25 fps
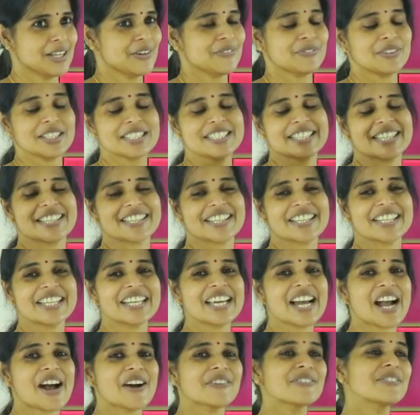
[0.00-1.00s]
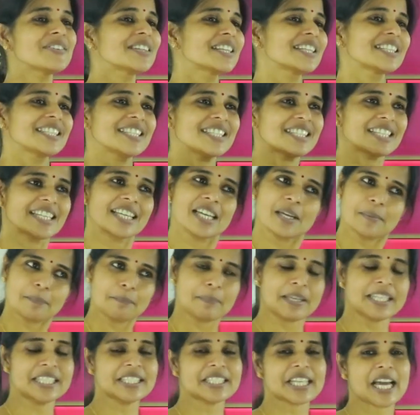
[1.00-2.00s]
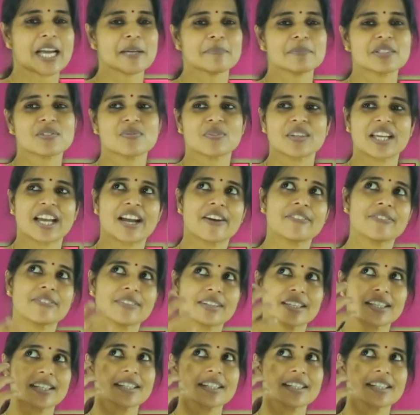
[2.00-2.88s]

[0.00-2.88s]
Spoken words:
We generally have, many times we have